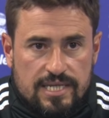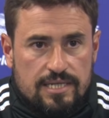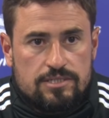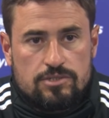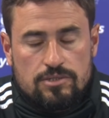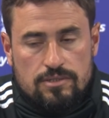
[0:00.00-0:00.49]
there.
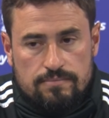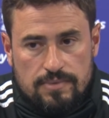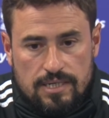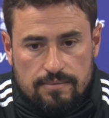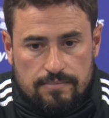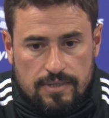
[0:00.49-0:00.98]
So
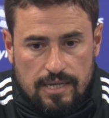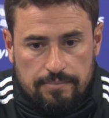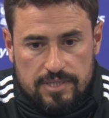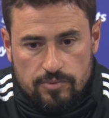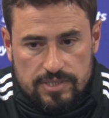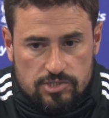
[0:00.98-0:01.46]
I'm
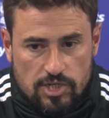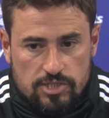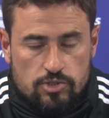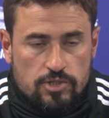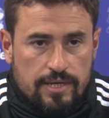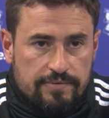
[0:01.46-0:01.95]
happy that we tried
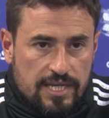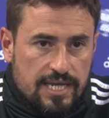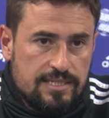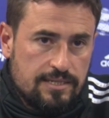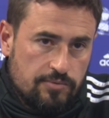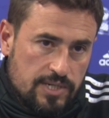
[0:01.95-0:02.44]
to
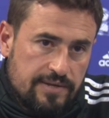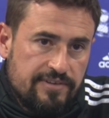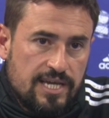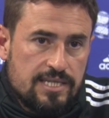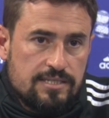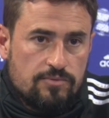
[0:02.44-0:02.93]
navigate, and we
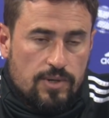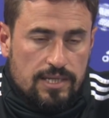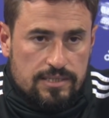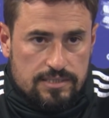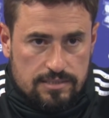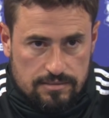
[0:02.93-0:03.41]
navigated well
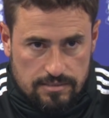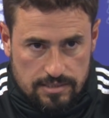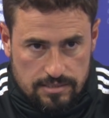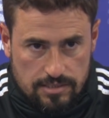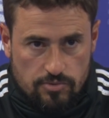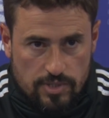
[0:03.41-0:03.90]
this
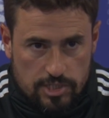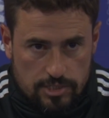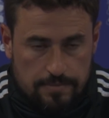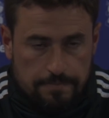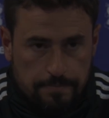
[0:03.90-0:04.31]
situation.